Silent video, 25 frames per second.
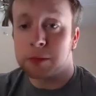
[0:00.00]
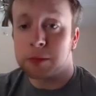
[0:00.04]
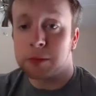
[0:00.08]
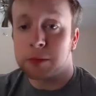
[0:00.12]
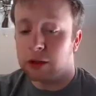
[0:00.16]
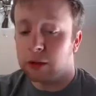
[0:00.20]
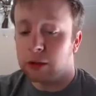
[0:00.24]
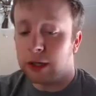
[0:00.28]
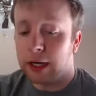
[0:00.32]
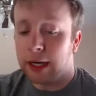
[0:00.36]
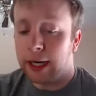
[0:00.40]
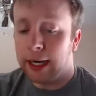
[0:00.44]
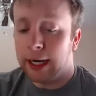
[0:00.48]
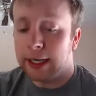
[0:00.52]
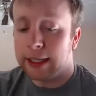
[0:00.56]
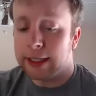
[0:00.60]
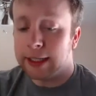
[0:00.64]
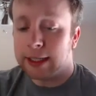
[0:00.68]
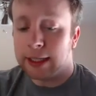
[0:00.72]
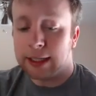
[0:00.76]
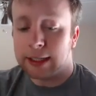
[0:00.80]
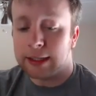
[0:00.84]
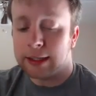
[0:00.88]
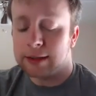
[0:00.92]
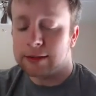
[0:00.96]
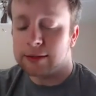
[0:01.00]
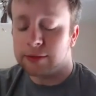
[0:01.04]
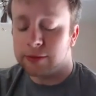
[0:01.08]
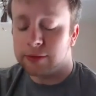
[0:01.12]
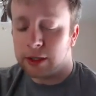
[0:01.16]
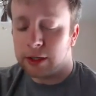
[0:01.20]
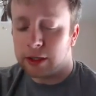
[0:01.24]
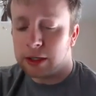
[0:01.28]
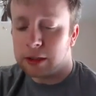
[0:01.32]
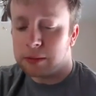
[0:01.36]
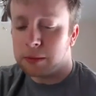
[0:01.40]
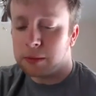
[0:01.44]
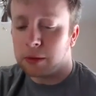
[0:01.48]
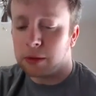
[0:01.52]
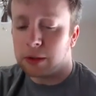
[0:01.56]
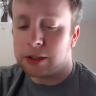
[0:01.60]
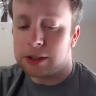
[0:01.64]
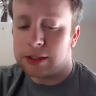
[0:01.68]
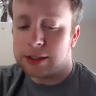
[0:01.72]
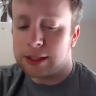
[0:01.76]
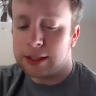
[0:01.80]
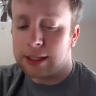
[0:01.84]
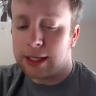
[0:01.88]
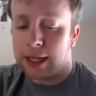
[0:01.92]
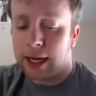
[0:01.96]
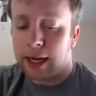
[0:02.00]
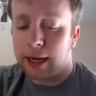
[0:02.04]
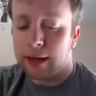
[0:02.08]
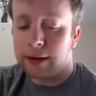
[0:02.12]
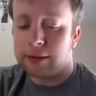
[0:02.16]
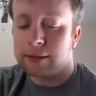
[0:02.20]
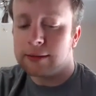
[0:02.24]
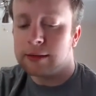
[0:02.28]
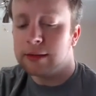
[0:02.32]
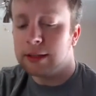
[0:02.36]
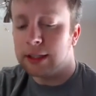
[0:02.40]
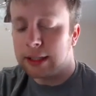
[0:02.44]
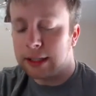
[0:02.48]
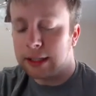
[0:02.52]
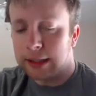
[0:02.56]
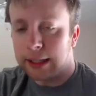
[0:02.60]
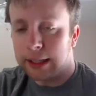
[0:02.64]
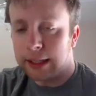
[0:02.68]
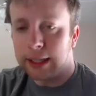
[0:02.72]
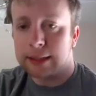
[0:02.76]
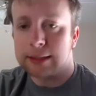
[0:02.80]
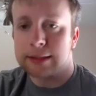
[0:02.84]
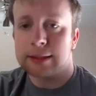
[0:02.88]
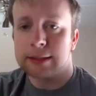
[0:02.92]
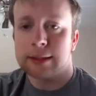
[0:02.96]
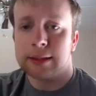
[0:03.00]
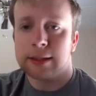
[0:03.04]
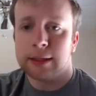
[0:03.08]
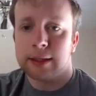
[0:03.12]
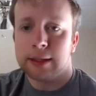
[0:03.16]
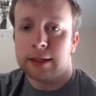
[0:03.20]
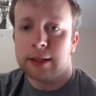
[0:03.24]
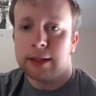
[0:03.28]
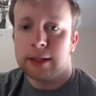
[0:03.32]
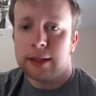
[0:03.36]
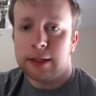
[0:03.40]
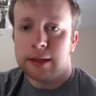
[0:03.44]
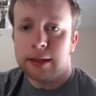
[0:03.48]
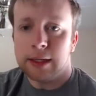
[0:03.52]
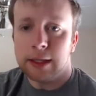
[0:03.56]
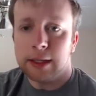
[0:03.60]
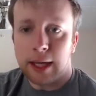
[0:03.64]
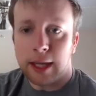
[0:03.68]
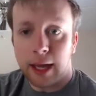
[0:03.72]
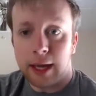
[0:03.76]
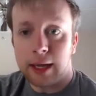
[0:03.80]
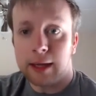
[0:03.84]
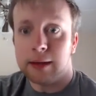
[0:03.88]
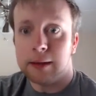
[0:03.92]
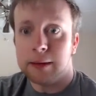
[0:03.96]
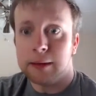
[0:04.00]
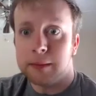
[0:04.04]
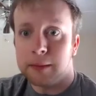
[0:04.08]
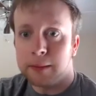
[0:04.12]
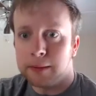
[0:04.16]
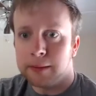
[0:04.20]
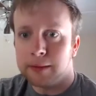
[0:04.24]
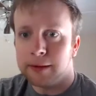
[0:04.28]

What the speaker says: So I think that's very important to not neglect the end.